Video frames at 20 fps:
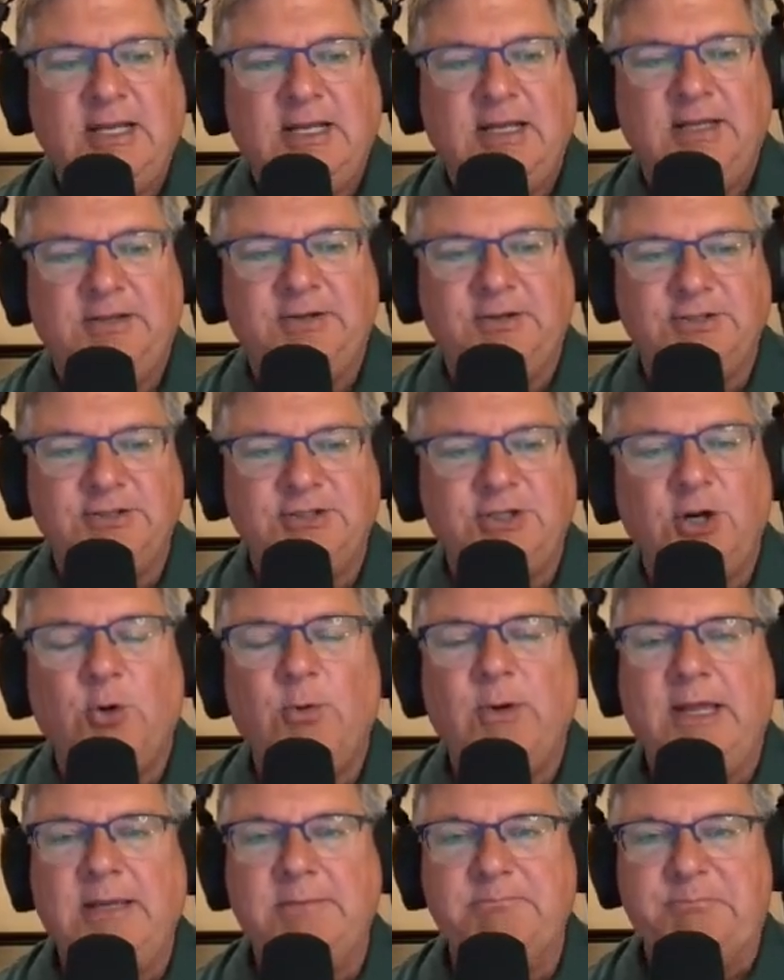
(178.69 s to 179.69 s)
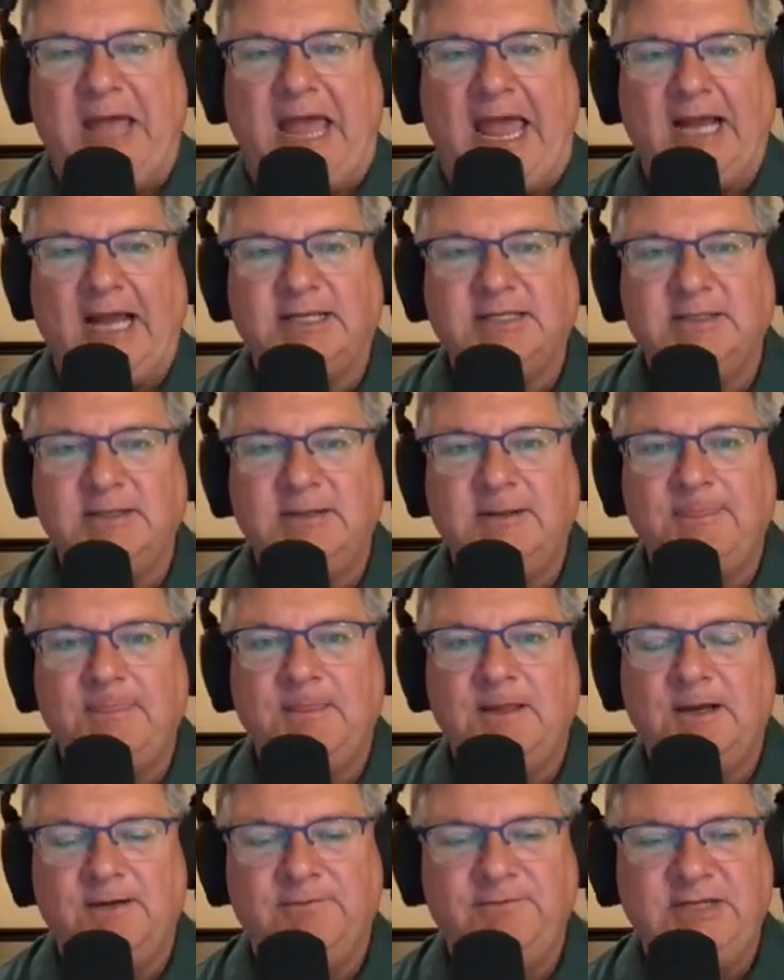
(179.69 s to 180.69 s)
that there's no impact
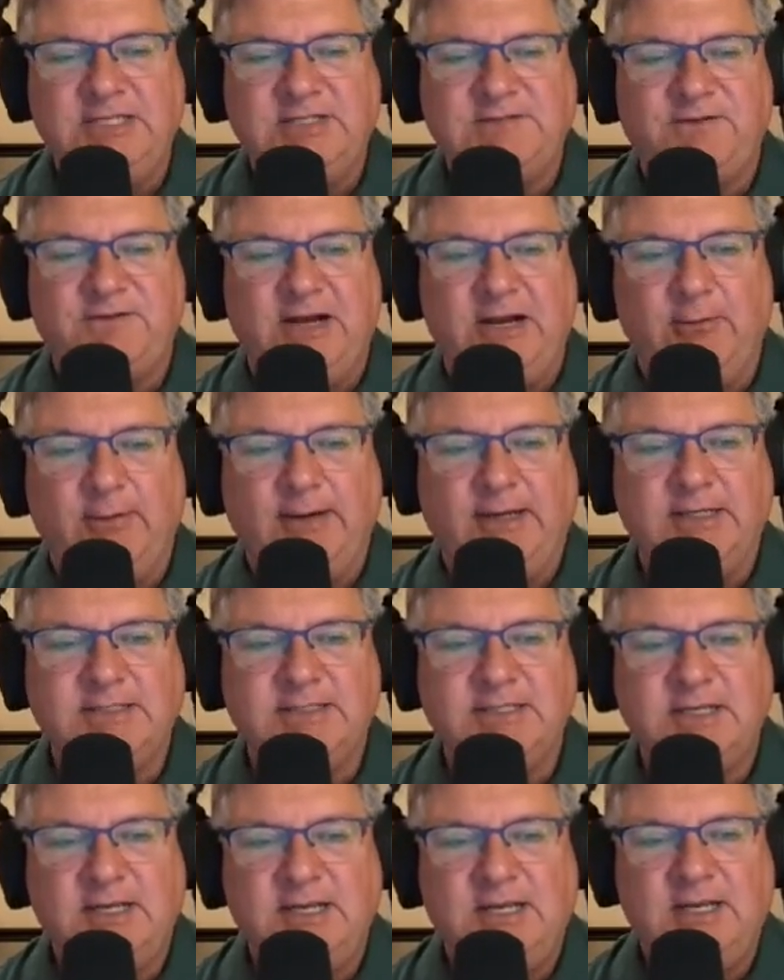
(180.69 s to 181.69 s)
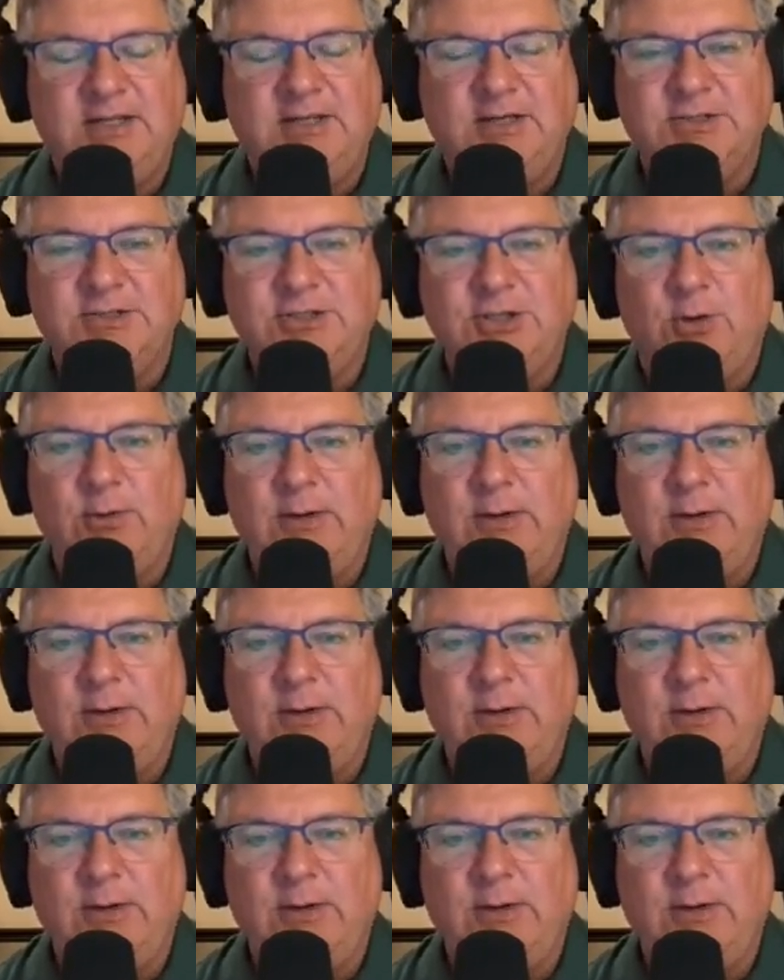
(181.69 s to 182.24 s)
of these firings. There's no